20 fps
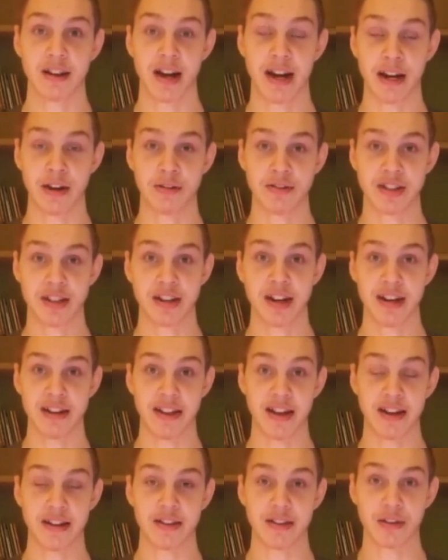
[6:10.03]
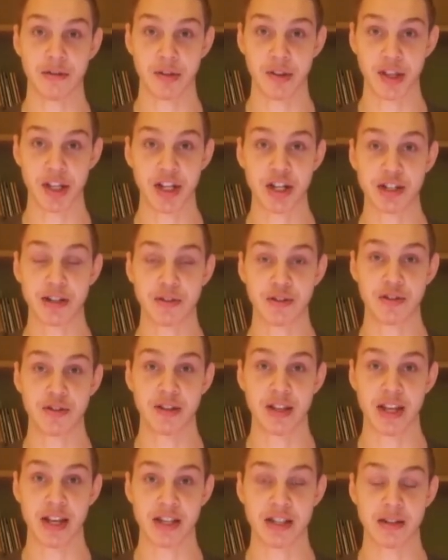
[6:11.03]
I don't deny that. The religion of
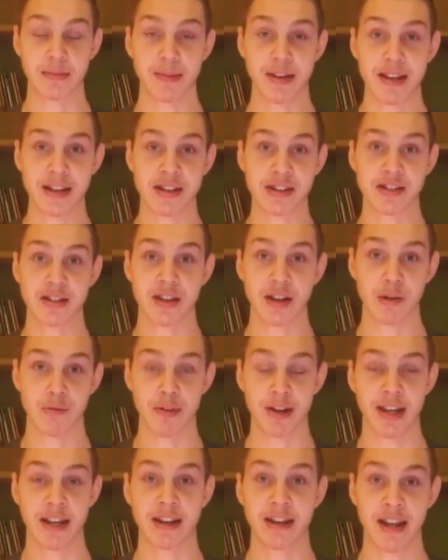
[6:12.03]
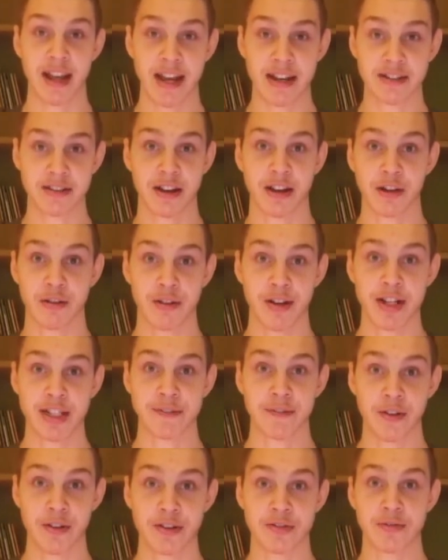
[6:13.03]
Judaism is a wicked, antichrist,
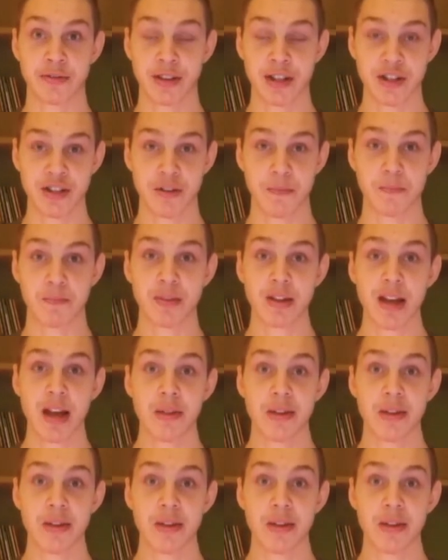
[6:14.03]
false religion.